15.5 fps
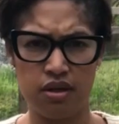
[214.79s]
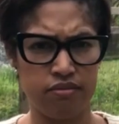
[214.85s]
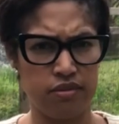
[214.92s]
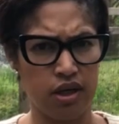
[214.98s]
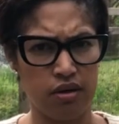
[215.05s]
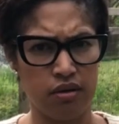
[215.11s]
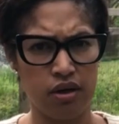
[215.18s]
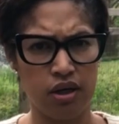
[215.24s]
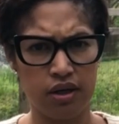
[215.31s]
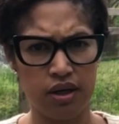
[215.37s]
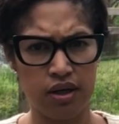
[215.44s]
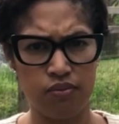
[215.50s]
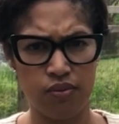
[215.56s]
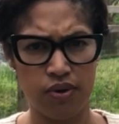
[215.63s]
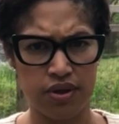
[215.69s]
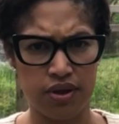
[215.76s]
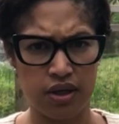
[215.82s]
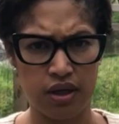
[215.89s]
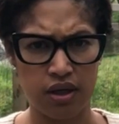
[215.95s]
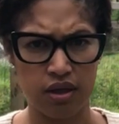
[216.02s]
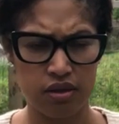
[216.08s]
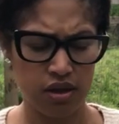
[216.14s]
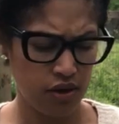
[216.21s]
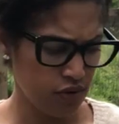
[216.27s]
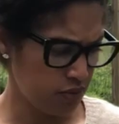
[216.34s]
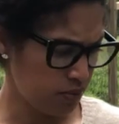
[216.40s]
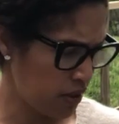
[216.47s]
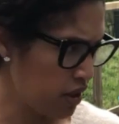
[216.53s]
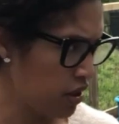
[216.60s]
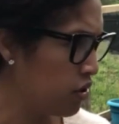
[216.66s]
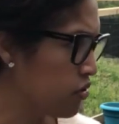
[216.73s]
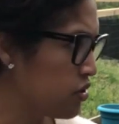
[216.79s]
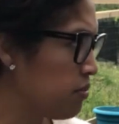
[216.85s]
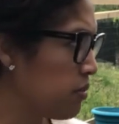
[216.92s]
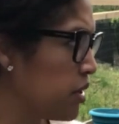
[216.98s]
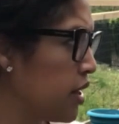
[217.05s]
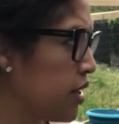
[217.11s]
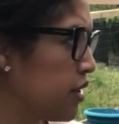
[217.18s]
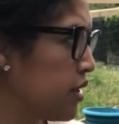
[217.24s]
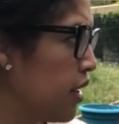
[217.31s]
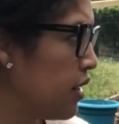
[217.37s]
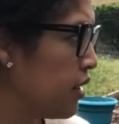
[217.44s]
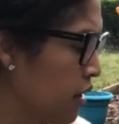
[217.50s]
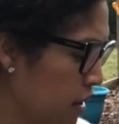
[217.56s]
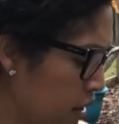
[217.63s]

you know, hook it with a clothespin or something like that.